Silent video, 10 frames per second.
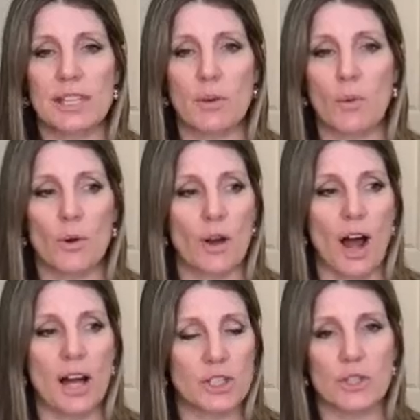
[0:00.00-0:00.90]
that won't
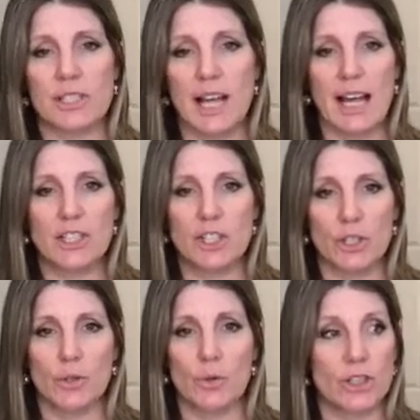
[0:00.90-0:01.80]
ostracize
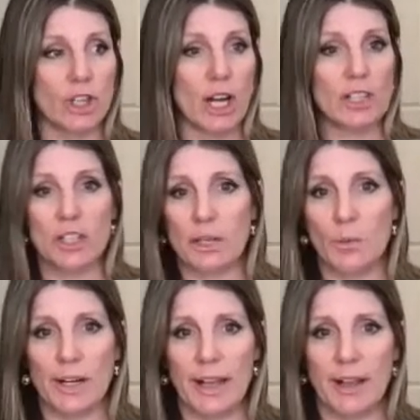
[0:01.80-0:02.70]
you or judge
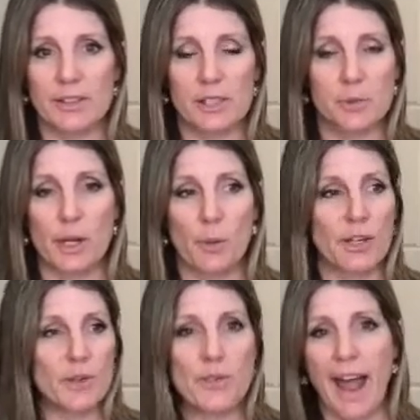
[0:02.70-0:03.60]
anyone else, because we don't
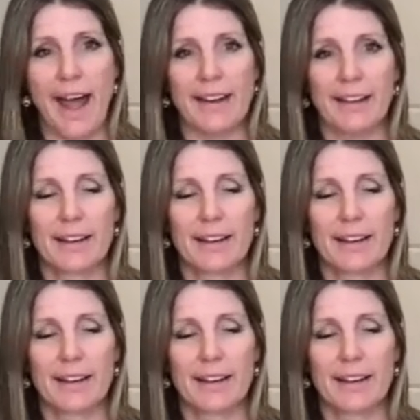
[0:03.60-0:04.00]
want to do that.